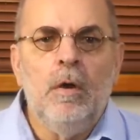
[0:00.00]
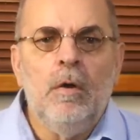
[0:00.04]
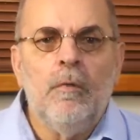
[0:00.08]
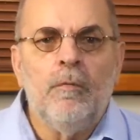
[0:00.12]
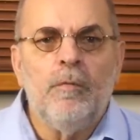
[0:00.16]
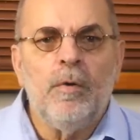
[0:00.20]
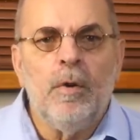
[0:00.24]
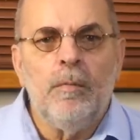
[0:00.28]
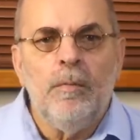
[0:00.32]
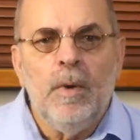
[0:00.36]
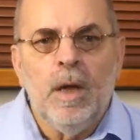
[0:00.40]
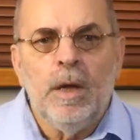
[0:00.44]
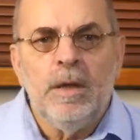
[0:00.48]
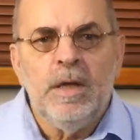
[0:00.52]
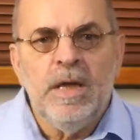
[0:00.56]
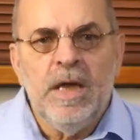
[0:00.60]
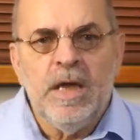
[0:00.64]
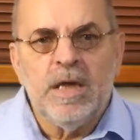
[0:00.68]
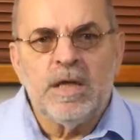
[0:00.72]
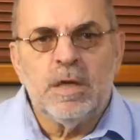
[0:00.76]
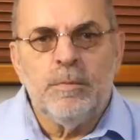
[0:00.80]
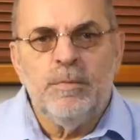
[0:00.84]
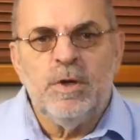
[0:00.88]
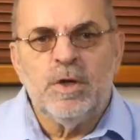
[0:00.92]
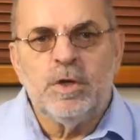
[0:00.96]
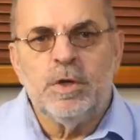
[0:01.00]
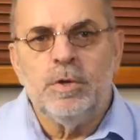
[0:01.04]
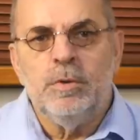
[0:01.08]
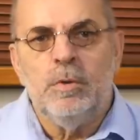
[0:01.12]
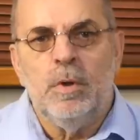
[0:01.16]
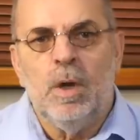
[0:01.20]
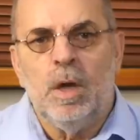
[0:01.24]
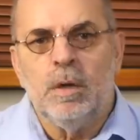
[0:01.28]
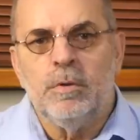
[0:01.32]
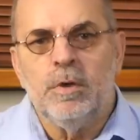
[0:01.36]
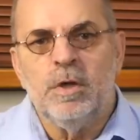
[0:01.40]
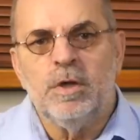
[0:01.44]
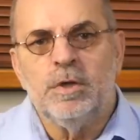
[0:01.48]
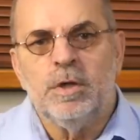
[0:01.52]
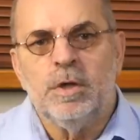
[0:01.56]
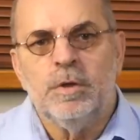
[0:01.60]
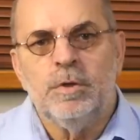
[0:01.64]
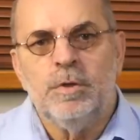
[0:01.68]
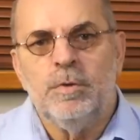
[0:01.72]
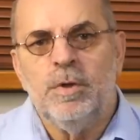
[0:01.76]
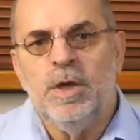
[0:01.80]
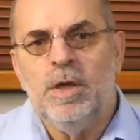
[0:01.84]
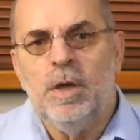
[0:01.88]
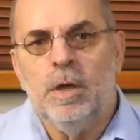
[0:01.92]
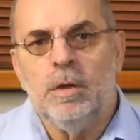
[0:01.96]
From the S M S two hundred
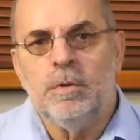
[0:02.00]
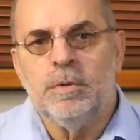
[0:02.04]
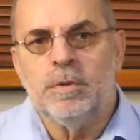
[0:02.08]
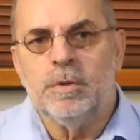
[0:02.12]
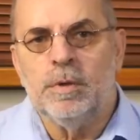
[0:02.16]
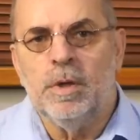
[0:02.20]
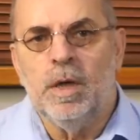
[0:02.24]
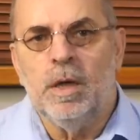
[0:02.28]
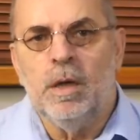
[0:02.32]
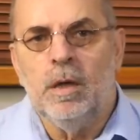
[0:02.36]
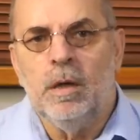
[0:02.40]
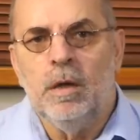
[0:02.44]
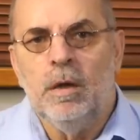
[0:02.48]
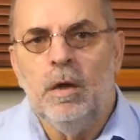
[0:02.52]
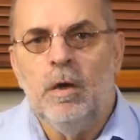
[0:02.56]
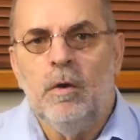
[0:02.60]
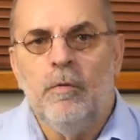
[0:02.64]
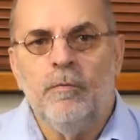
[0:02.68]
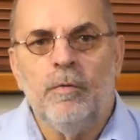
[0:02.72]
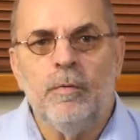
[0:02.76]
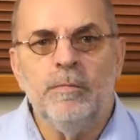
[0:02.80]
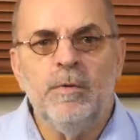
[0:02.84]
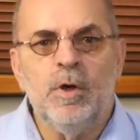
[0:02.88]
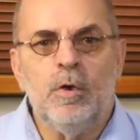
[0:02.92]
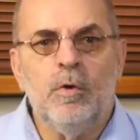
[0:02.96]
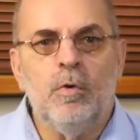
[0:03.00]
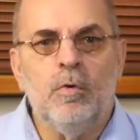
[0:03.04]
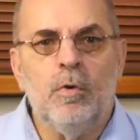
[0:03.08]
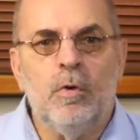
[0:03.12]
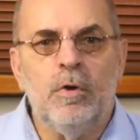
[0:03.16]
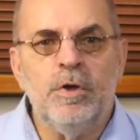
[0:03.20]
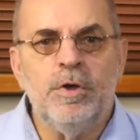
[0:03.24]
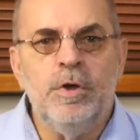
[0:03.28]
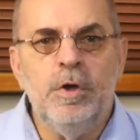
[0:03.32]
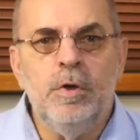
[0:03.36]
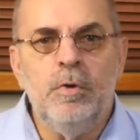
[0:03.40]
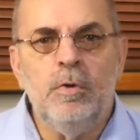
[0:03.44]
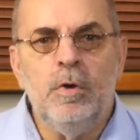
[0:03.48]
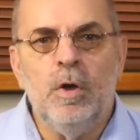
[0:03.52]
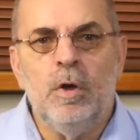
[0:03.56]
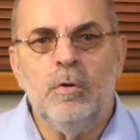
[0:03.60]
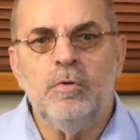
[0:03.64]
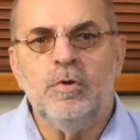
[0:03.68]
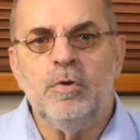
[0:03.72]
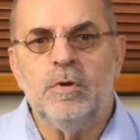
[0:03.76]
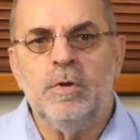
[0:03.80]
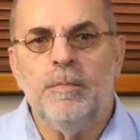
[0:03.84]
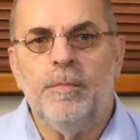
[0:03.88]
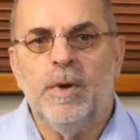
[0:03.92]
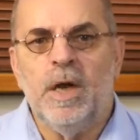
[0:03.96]
to the Ultra. From the Cord Hugo
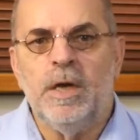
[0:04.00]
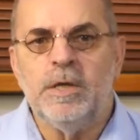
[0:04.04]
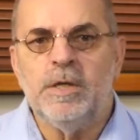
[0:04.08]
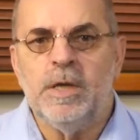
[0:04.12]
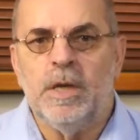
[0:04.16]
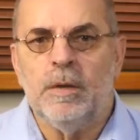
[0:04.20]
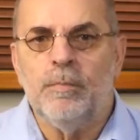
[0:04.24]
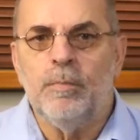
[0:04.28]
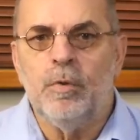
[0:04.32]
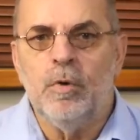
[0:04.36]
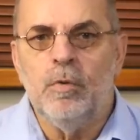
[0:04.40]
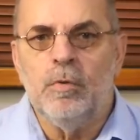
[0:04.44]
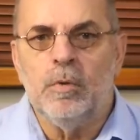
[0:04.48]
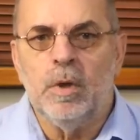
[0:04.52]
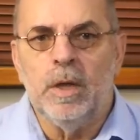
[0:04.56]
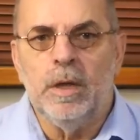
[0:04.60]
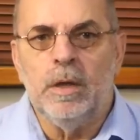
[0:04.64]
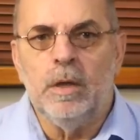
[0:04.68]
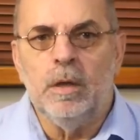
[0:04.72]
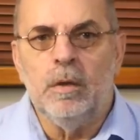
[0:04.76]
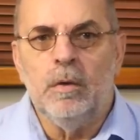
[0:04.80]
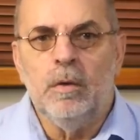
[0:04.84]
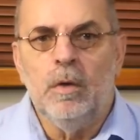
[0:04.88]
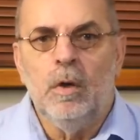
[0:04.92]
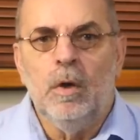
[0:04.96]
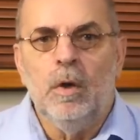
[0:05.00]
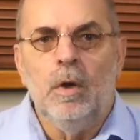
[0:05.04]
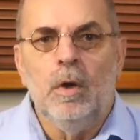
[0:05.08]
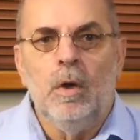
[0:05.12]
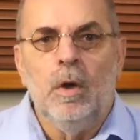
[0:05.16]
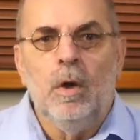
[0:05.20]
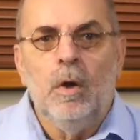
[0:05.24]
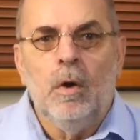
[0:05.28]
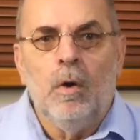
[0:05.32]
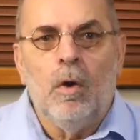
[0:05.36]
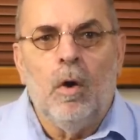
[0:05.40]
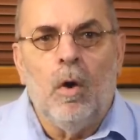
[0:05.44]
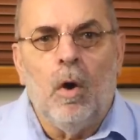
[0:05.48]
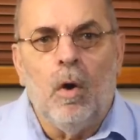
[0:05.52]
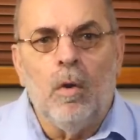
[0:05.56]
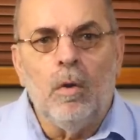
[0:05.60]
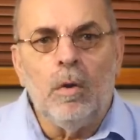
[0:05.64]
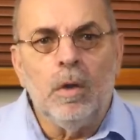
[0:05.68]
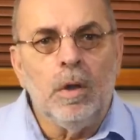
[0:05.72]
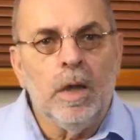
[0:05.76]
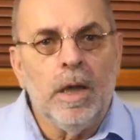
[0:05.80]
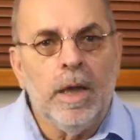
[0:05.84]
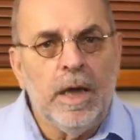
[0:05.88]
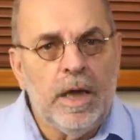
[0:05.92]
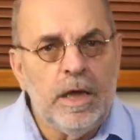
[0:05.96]
to the Mytek Brooklyn,
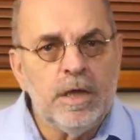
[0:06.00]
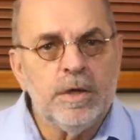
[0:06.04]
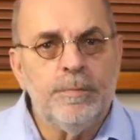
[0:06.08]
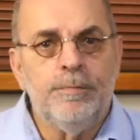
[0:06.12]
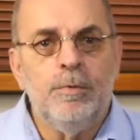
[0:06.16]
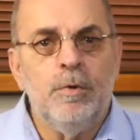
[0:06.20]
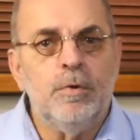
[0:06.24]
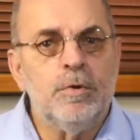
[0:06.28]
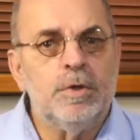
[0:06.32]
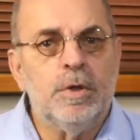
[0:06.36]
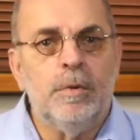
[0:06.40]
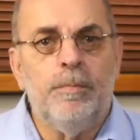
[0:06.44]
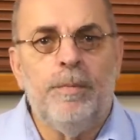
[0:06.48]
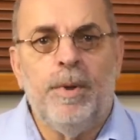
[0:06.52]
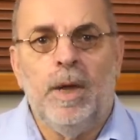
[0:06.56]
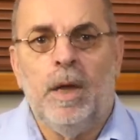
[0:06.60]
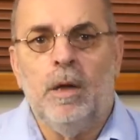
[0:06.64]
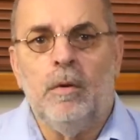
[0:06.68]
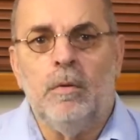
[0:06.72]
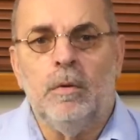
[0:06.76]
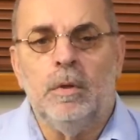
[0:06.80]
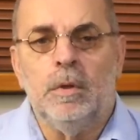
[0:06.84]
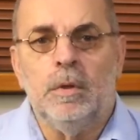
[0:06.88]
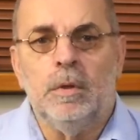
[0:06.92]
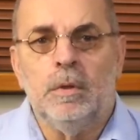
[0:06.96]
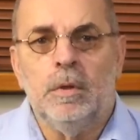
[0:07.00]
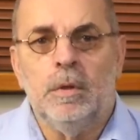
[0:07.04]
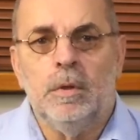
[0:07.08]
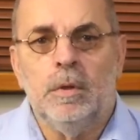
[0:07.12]
all sBooster powered.